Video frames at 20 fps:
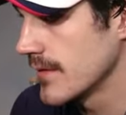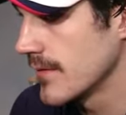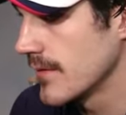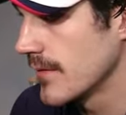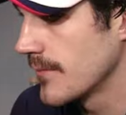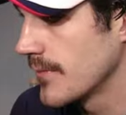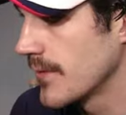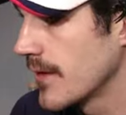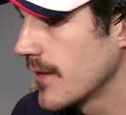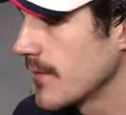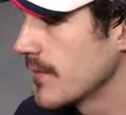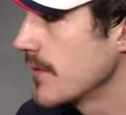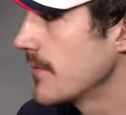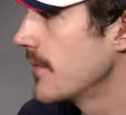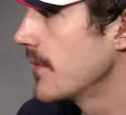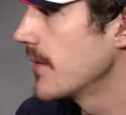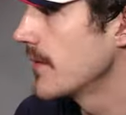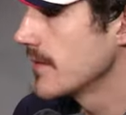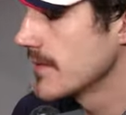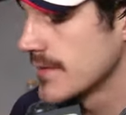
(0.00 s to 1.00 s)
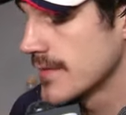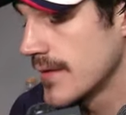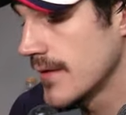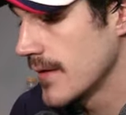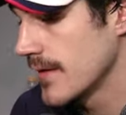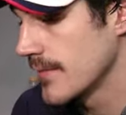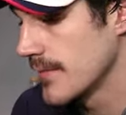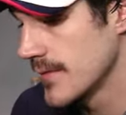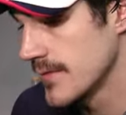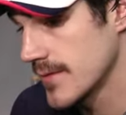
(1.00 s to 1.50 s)
you know, I'm proud to be a part of this
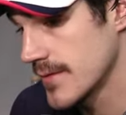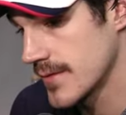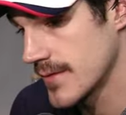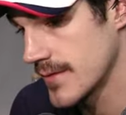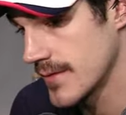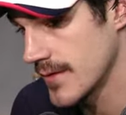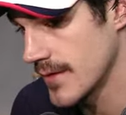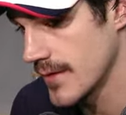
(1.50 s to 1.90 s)
team. It's